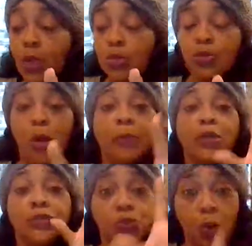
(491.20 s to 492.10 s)
you know,
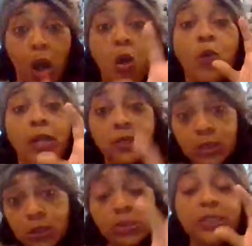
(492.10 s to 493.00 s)
because you
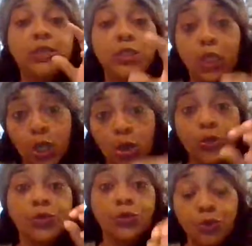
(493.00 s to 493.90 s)
always tend to
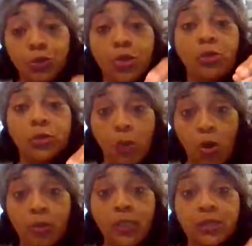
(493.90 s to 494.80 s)
learn through those
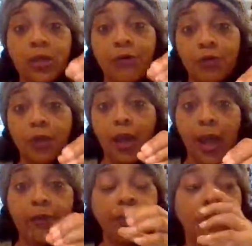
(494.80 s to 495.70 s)
moments of your
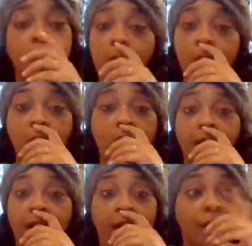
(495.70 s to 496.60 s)
life, you know.
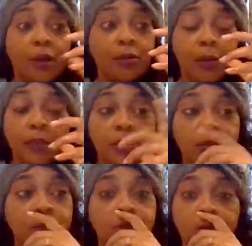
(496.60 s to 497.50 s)
Like I, I, I mean,
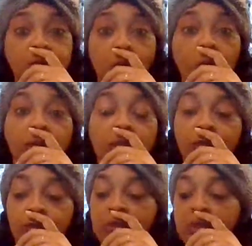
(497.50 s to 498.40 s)
there's so many
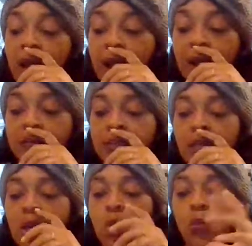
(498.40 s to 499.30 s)
different times
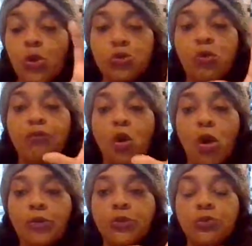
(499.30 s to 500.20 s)
where you have
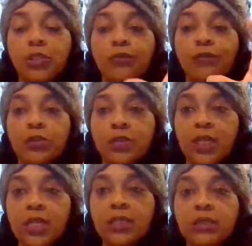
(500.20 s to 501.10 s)
gone through different
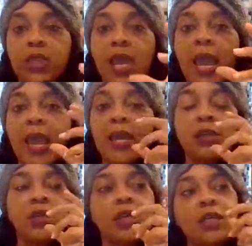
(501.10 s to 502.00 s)
things,
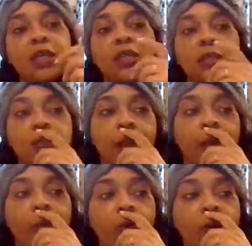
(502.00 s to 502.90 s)
and it can get to
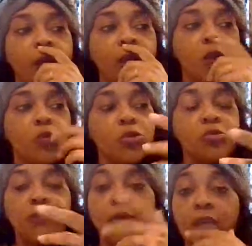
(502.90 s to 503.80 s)
that point where
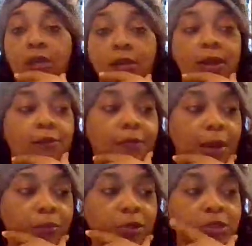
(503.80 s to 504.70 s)
you even carry that
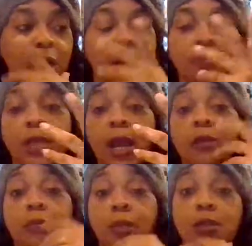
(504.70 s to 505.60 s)
vibration. I'm
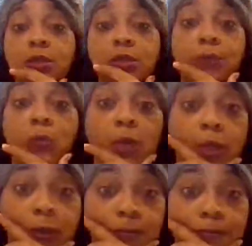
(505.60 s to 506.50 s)
tired of being
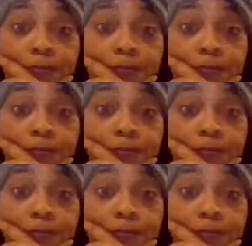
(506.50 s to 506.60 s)
disappointed.